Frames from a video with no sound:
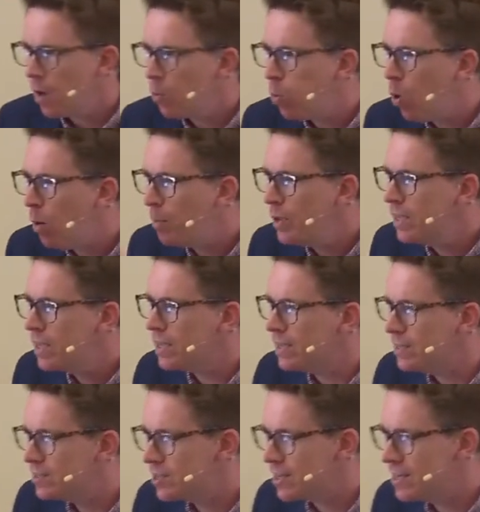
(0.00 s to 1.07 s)
And what
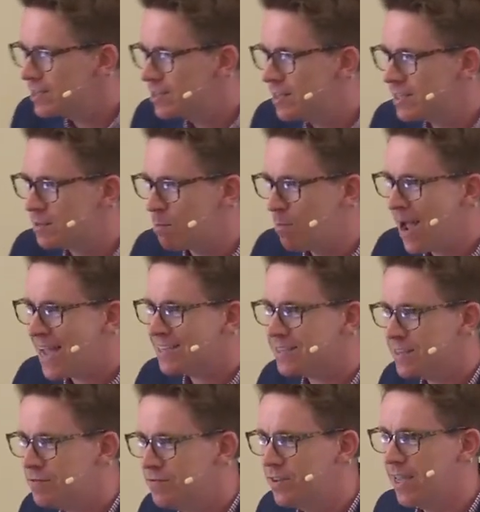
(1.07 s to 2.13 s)
begins is this
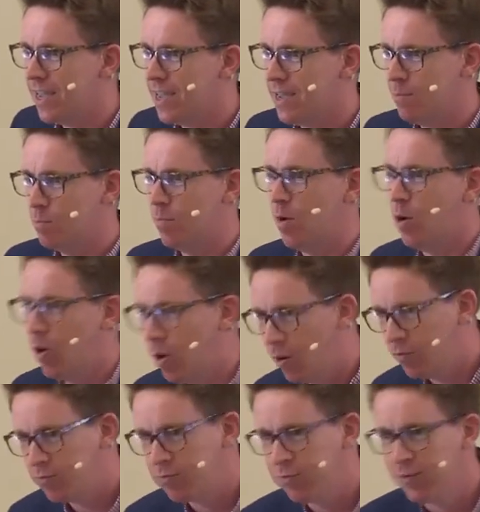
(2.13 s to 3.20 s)
massive game
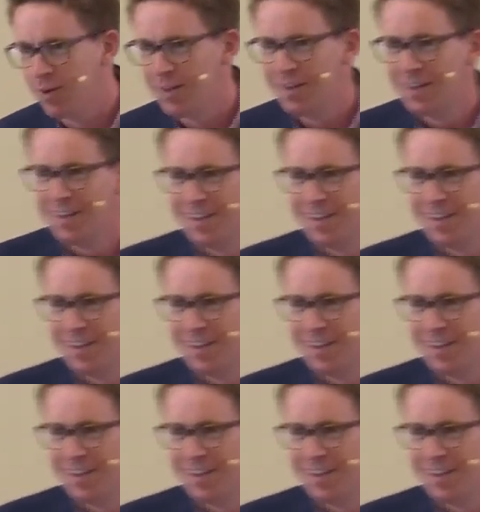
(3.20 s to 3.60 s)
of,